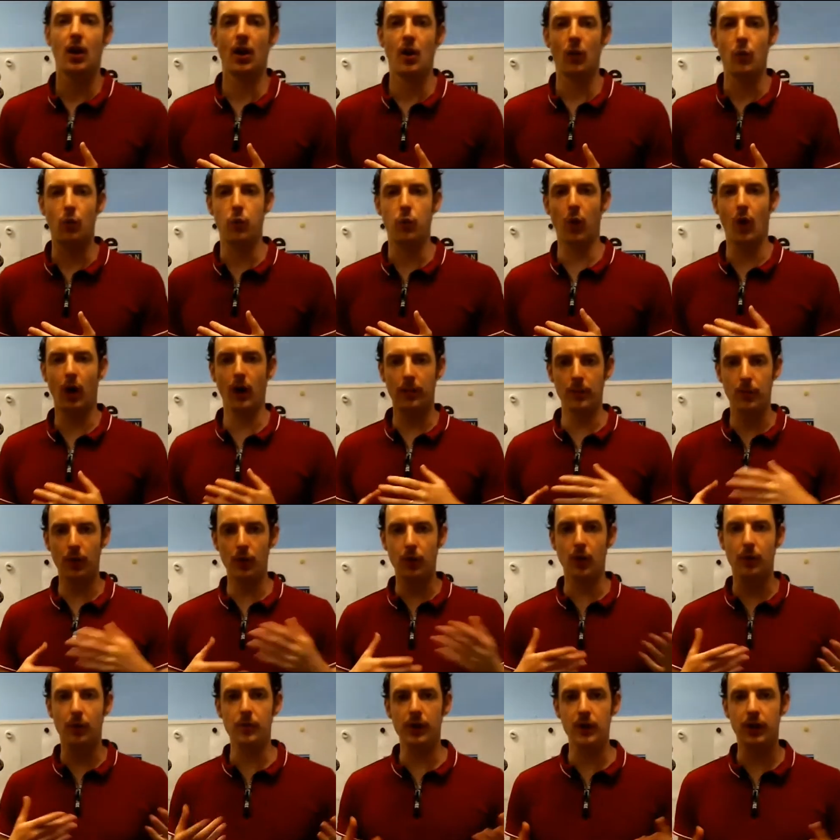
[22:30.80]
WiMo
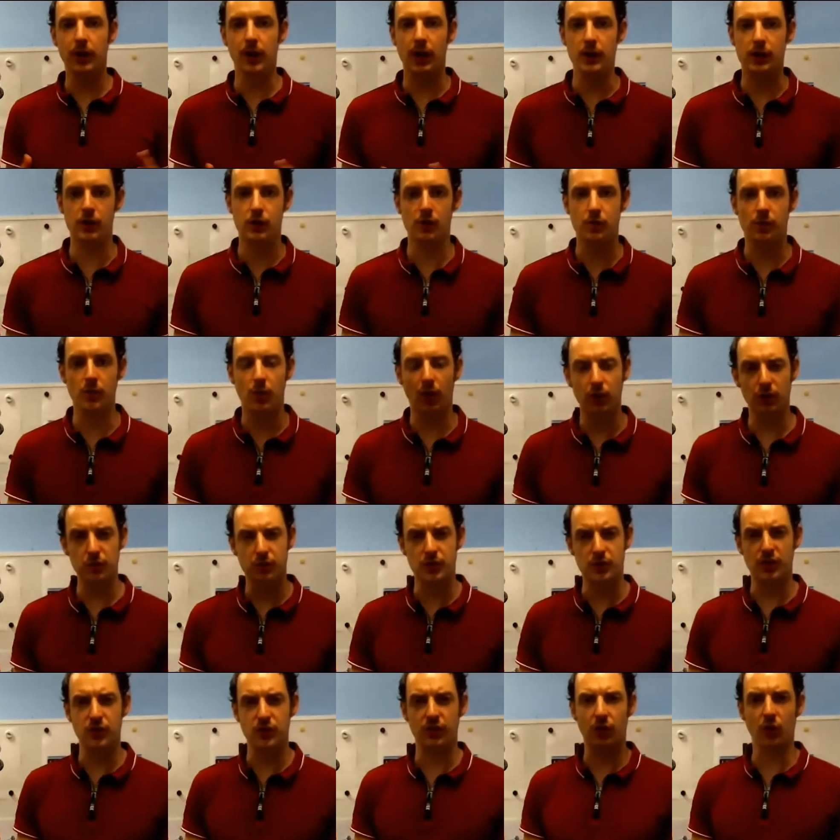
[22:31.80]
communication mode,
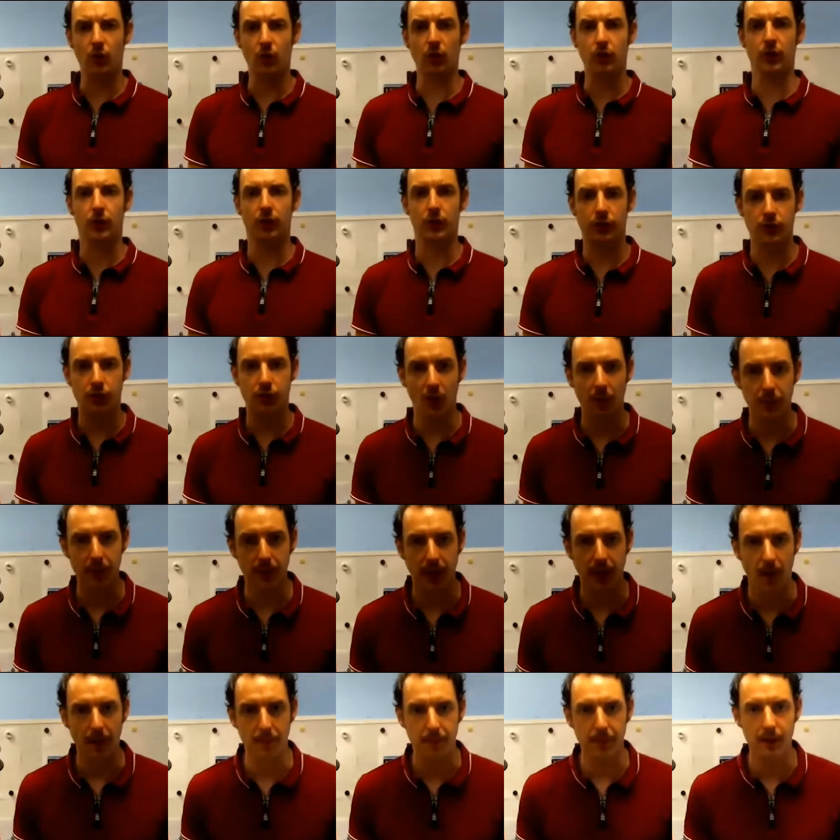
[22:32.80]
which is called
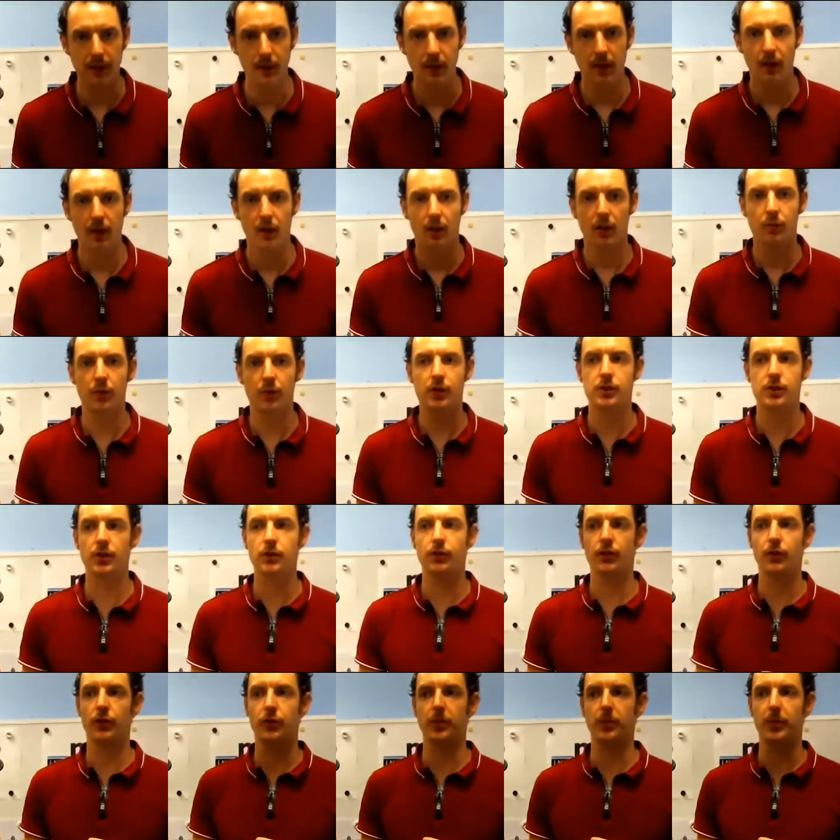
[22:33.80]
TopCAPI, which
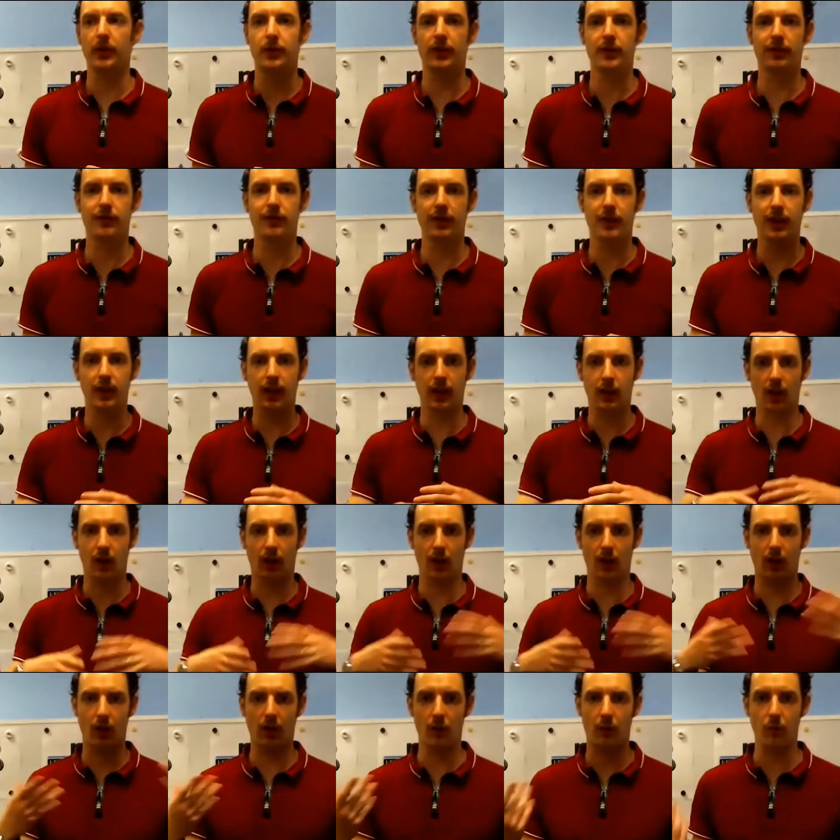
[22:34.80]
is a specific
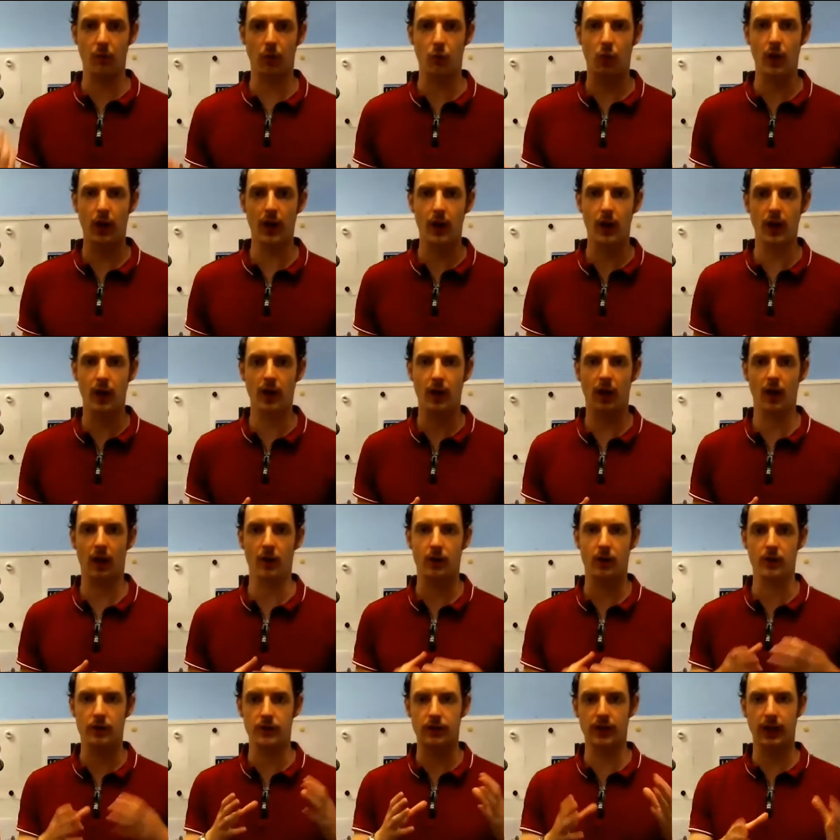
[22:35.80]
way
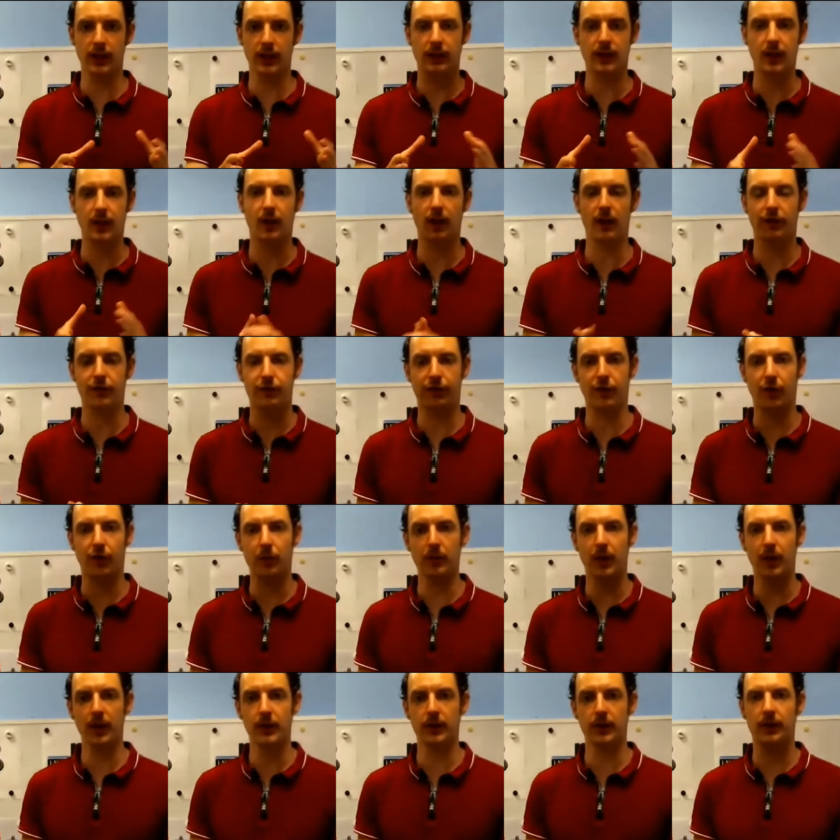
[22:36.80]
and data
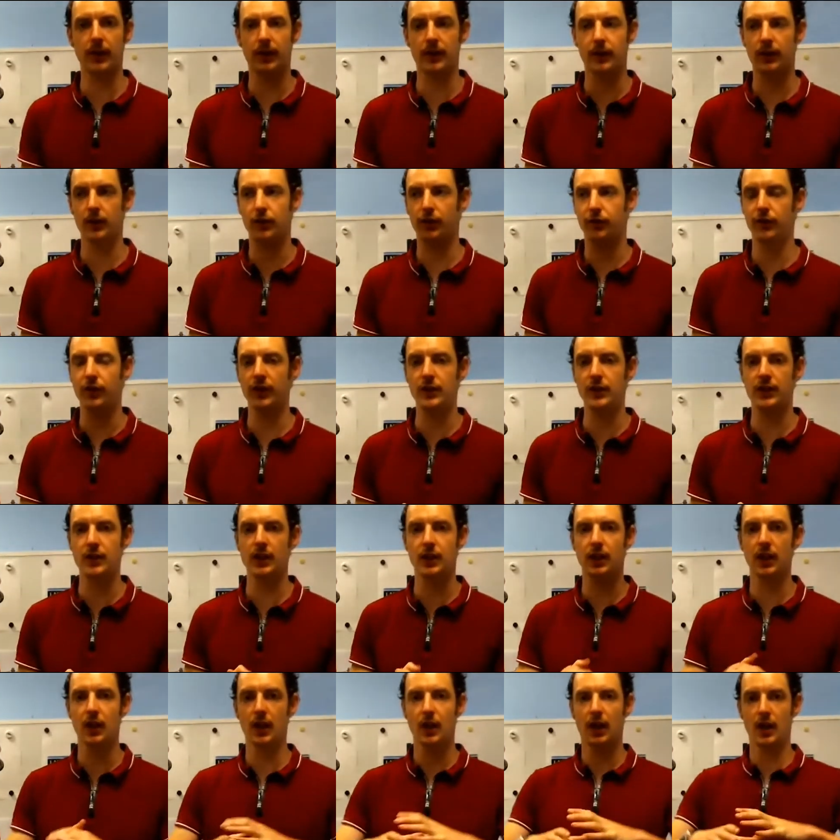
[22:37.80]
format that is
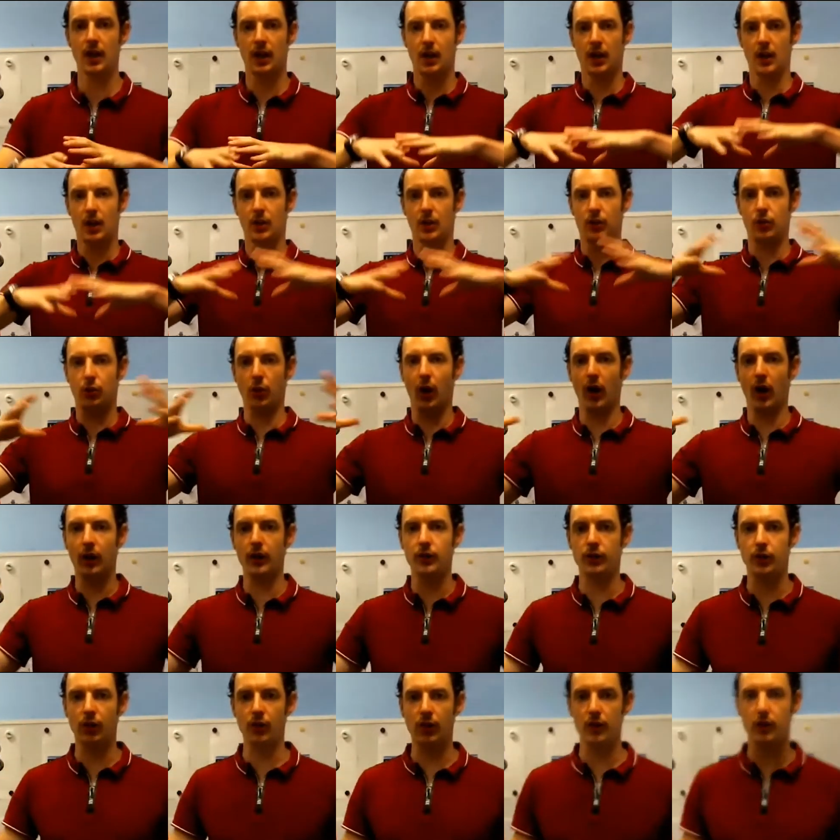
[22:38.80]
fitting to
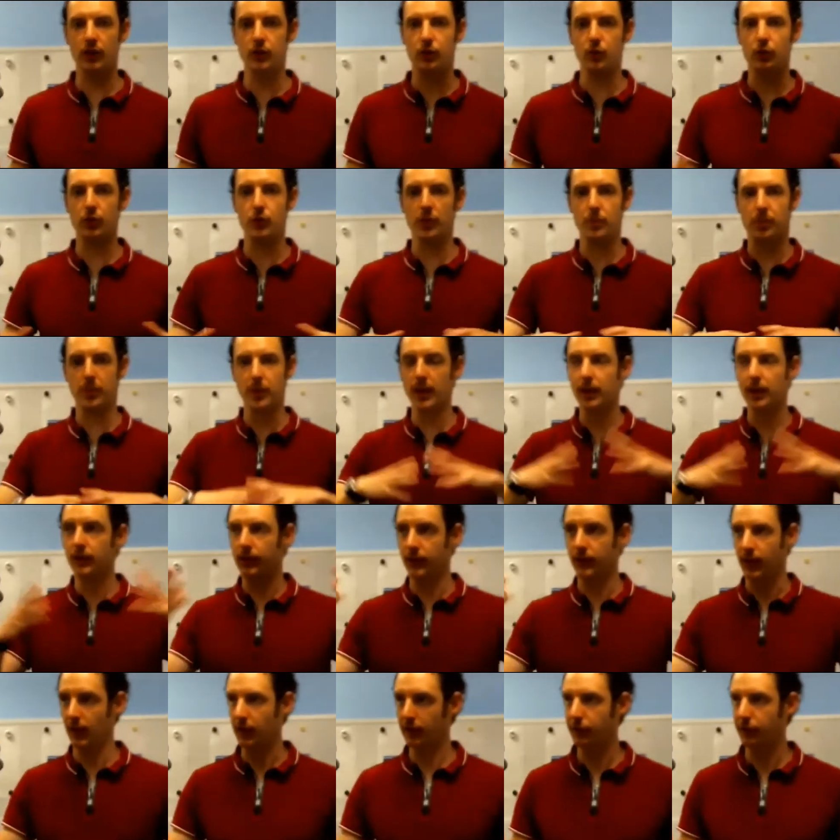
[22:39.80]
enter into the big
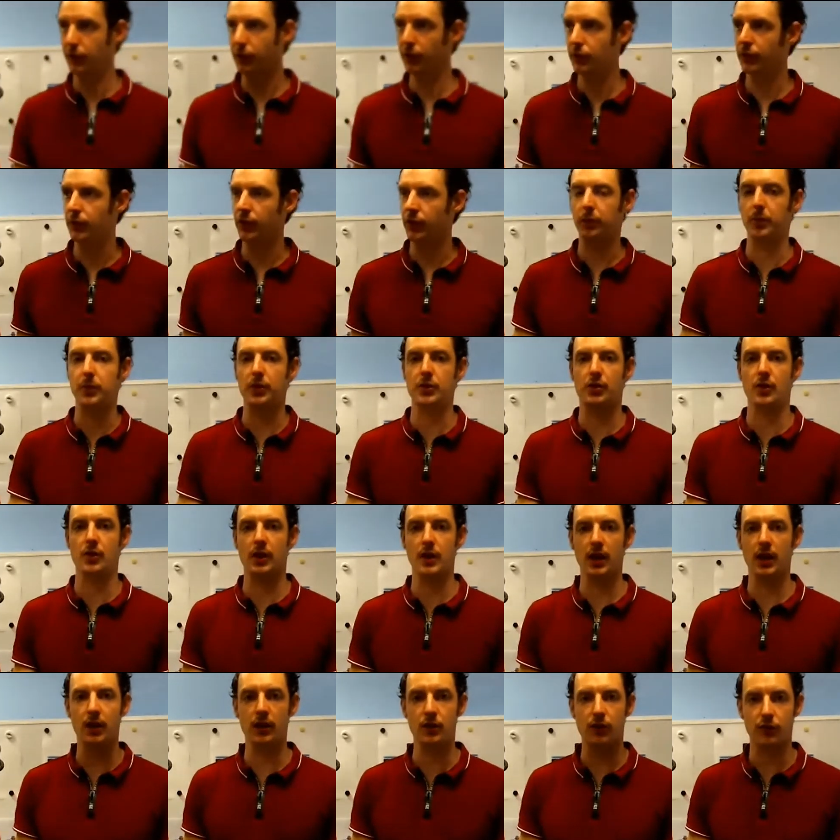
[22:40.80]
servers,
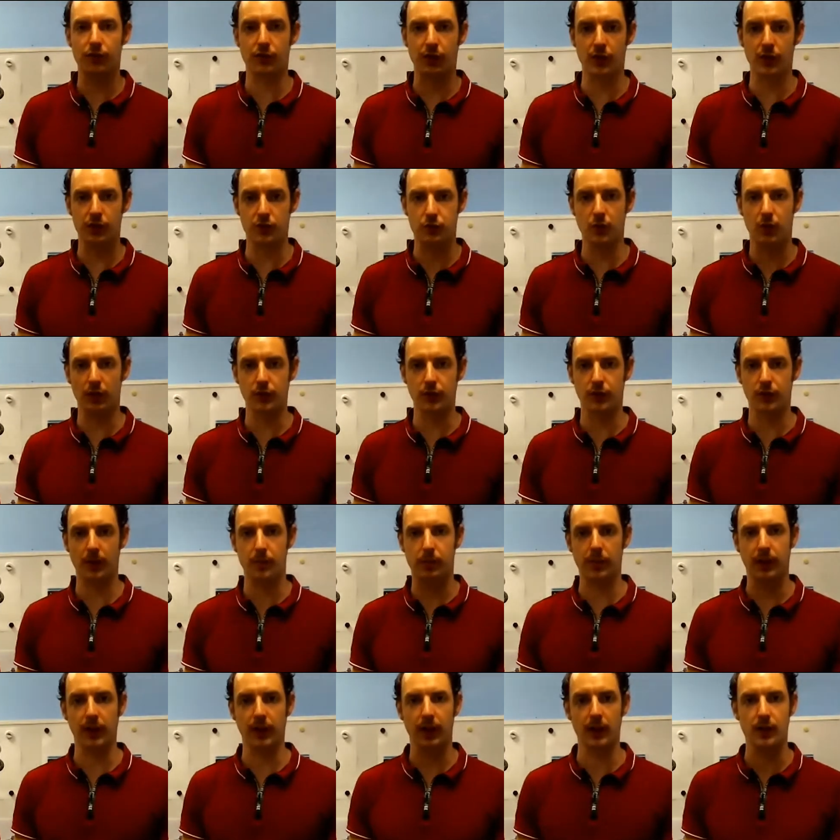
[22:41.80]
especially in the freshwater
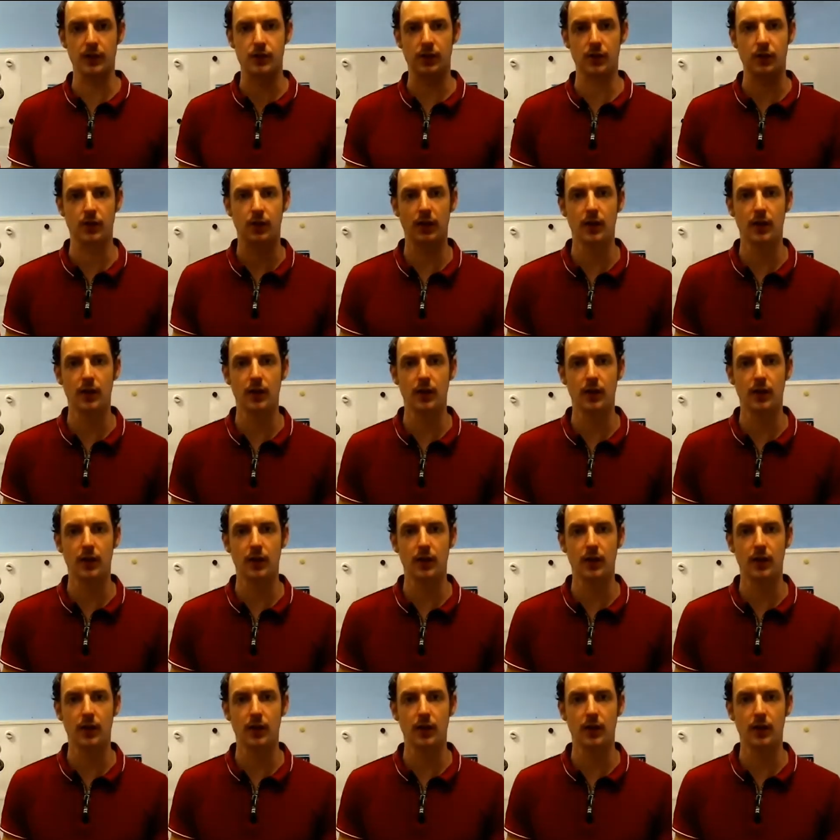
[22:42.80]
application.